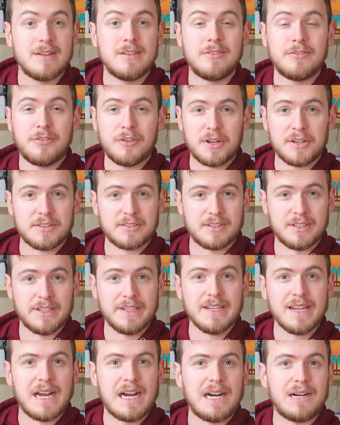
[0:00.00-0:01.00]

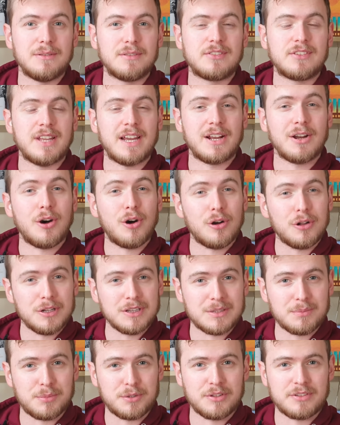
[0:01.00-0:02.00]
Firstly, I'll stack all
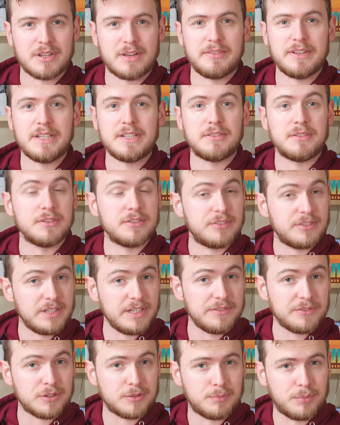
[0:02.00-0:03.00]
the books I've either
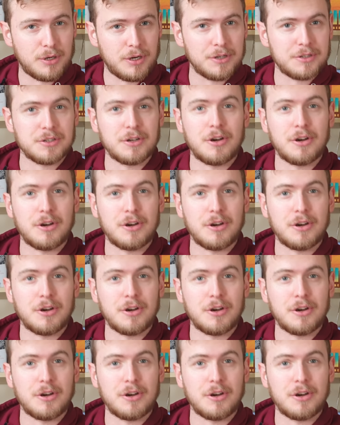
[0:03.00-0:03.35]
received or bought